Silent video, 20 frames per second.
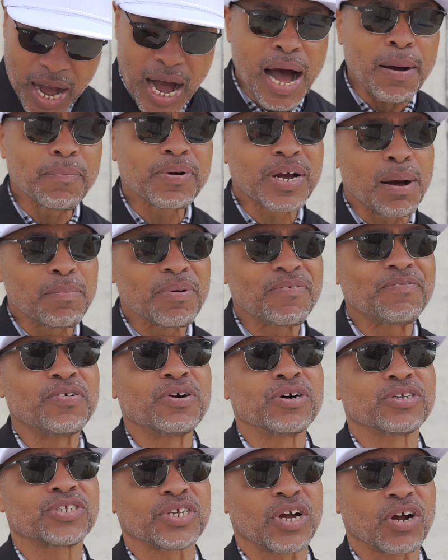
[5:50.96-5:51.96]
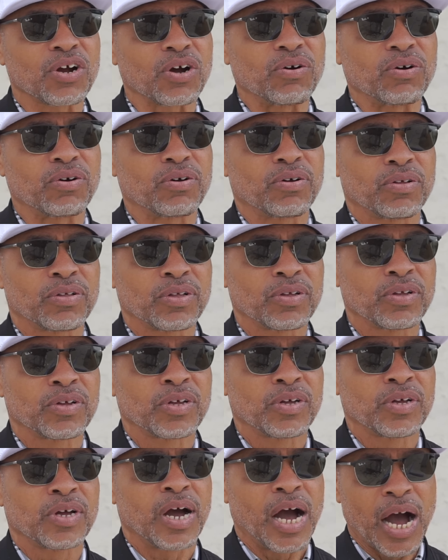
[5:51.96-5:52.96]
I'm coming full circle.
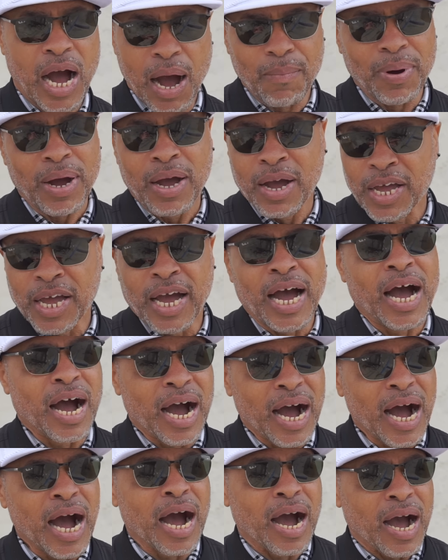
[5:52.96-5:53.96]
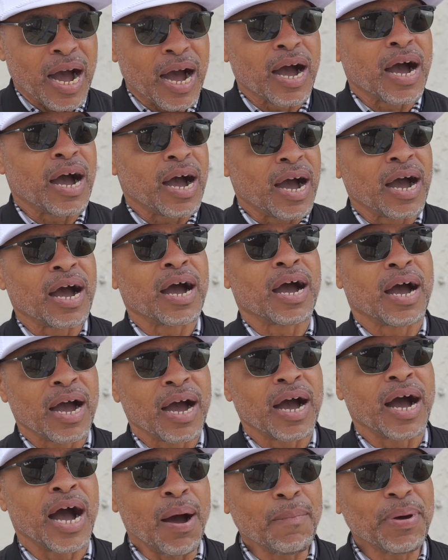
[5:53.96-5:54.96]

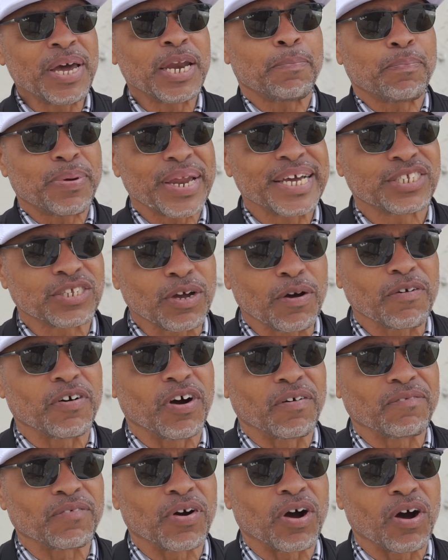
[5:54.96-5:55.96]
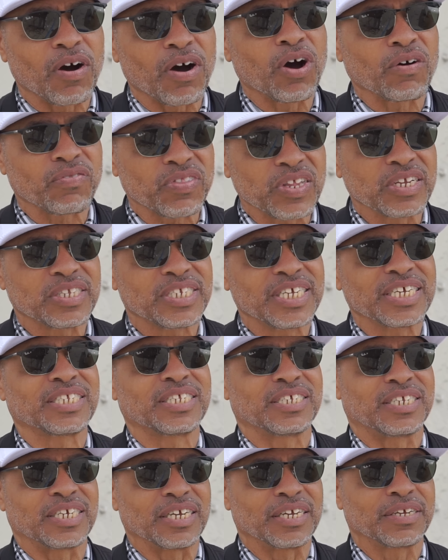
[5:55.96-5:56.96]
I'm at a place of
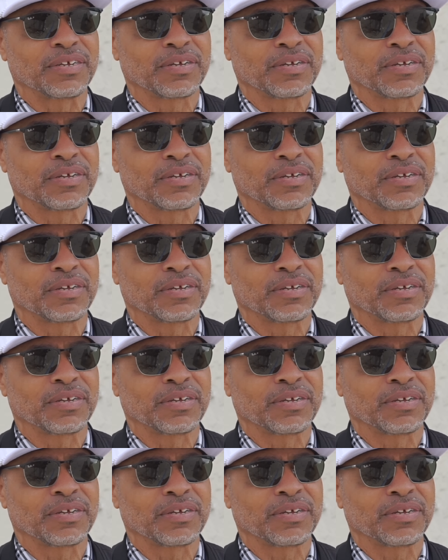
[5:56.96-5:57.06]
authenticity.